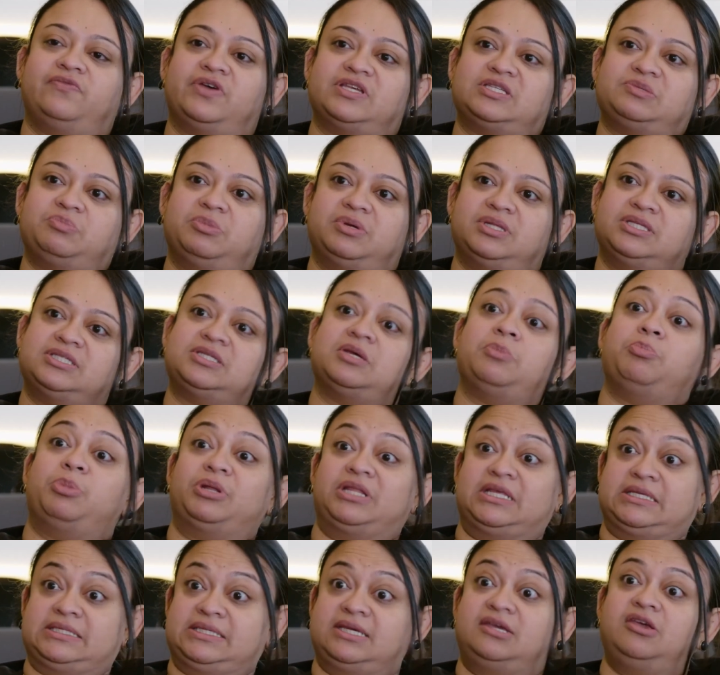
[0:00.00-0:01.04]
investments, but
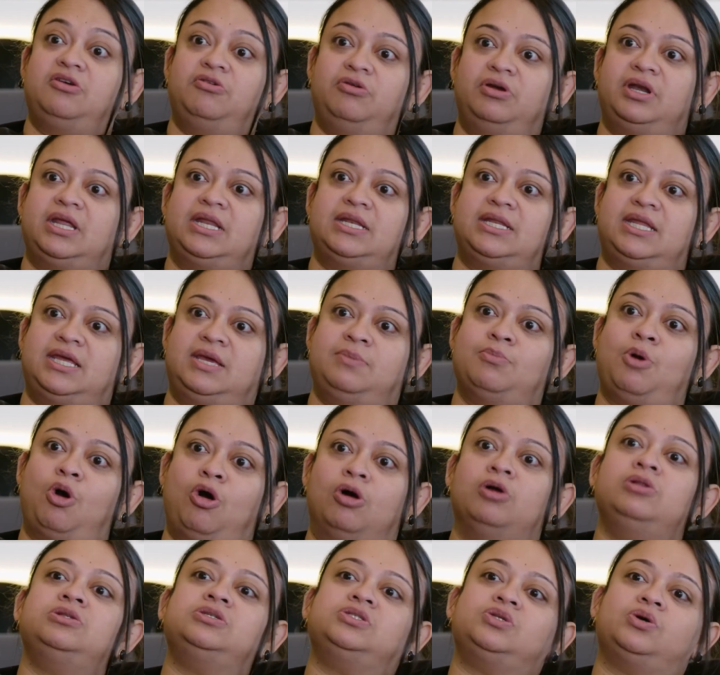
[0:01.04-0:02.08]
the security team
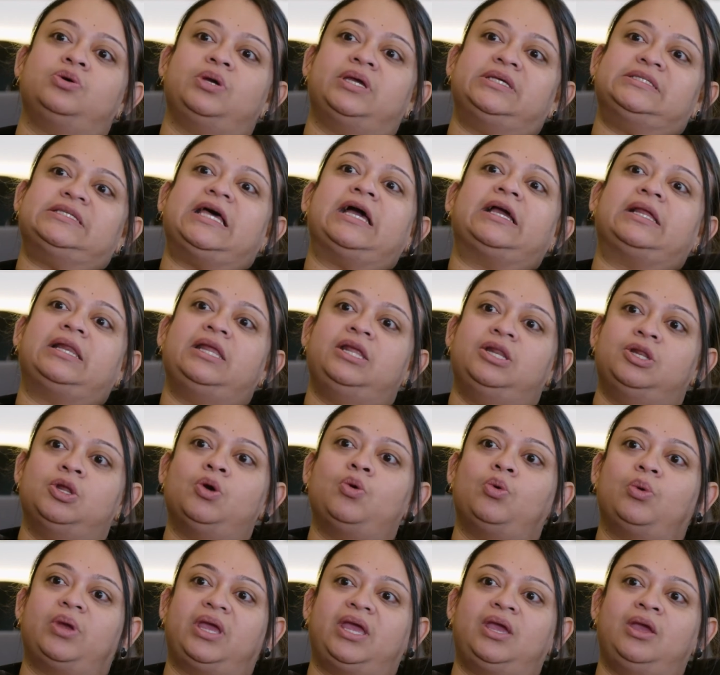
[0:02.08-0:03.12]
also exactly
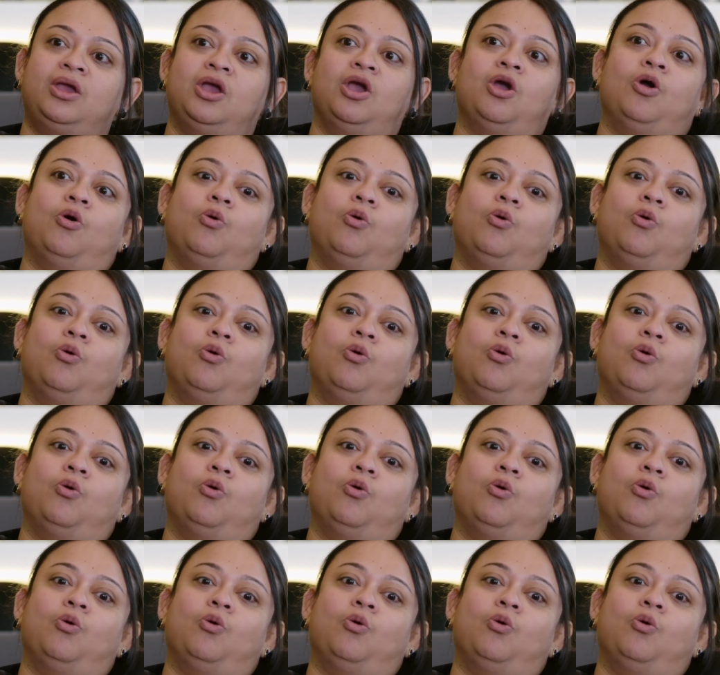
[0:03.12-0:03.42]
knowing